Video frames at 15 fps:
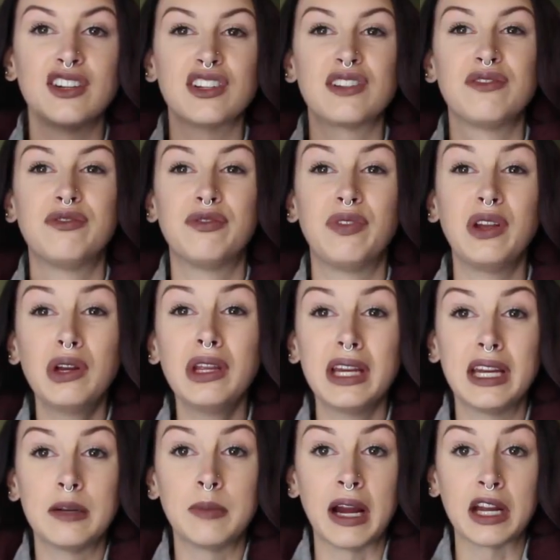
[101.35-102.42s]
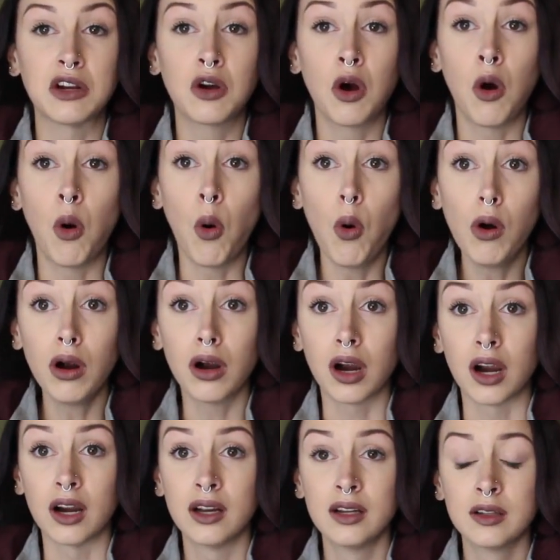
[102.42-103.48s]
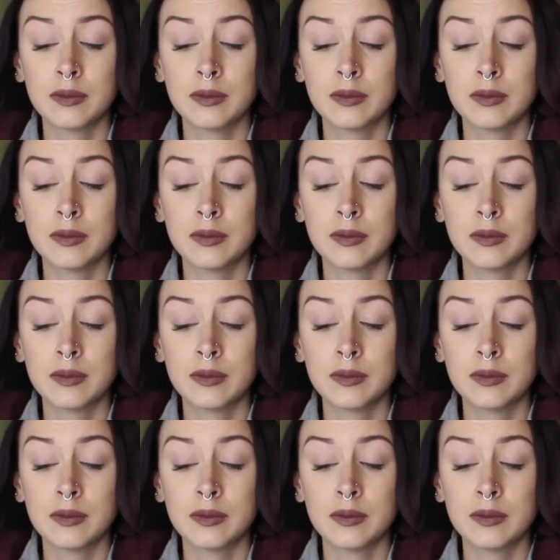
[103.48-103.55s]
just feel it in my core